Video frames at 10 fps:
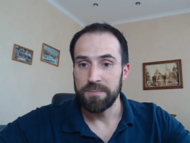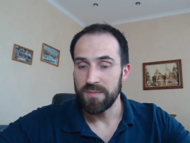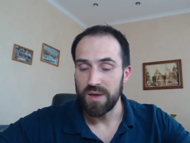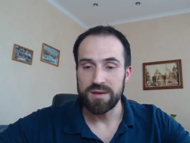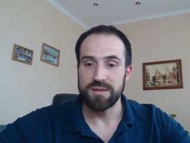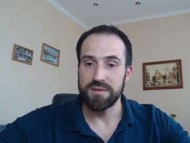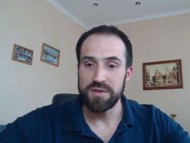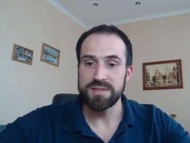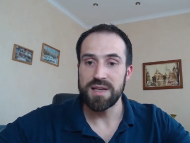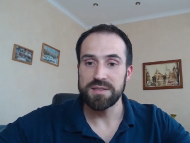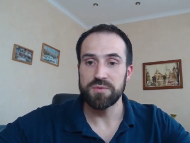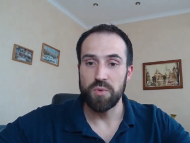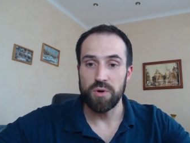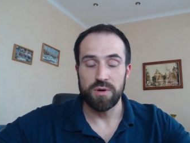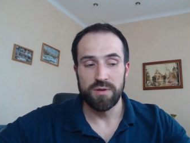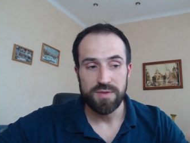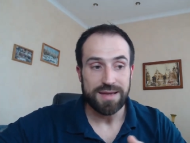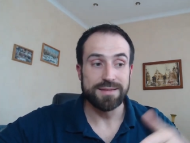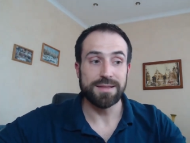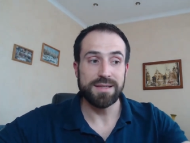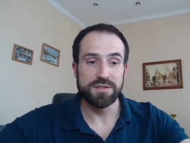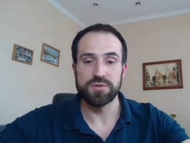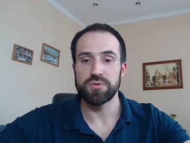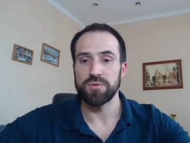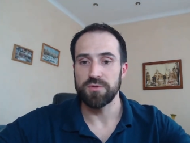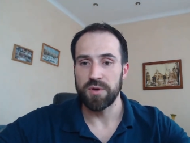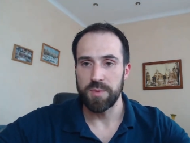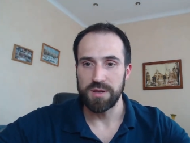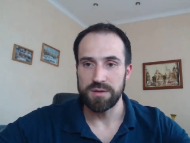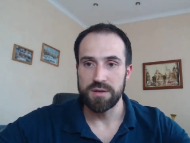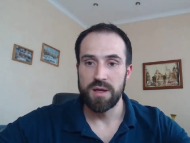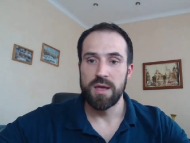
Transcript: Mm, this doesn't work. That leads to formality.